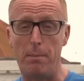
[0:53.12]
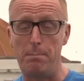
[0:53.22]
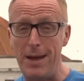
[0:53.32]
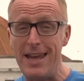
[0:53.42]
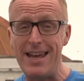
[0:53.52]
the
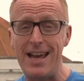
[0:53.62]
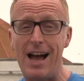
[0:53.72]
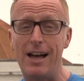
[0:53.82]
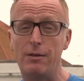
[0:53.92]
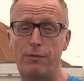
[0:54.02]
bay
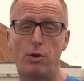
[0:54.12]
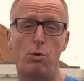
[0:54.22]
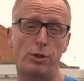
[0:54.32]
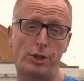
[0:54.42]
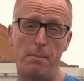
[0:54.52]
and of
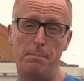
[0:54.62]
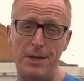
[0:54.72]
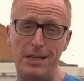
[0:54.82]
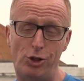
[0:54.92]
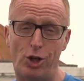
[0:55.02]
course the
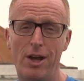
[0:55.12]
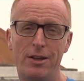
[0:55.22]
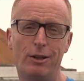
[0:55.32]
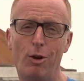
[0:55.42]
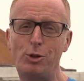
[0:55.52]
beach.
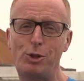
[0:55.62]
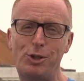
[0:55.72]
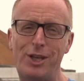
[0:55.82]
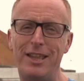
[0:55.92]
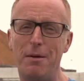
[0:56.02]
You'll also
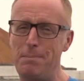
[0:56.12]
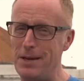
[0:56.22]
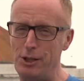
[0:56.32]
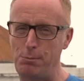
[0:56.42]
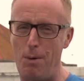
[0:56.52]
see the
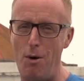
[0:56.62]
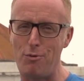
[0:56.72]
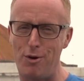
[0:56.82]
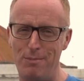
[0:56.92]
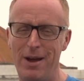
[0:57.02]
beach
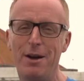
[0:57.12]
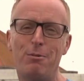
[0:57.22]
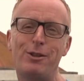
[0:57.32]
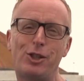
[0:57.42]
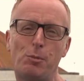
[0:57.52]
ballroom,
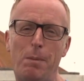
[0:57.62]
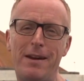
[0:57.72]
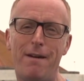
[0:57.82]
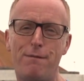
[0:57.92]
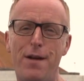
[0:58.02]
which has
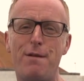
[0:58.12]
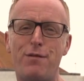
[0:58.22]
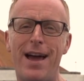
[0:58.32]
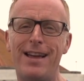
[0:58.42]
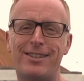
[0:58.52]
been a
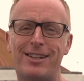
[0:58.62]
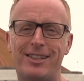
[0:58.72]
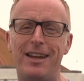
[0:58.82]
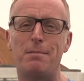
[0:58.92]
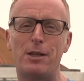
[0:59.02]
favourite
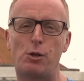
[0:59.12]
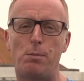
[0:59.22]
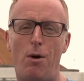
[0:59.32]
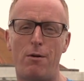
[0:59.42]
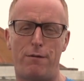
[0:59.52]
entertainment
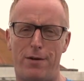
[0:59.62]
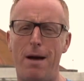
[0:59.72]
spot for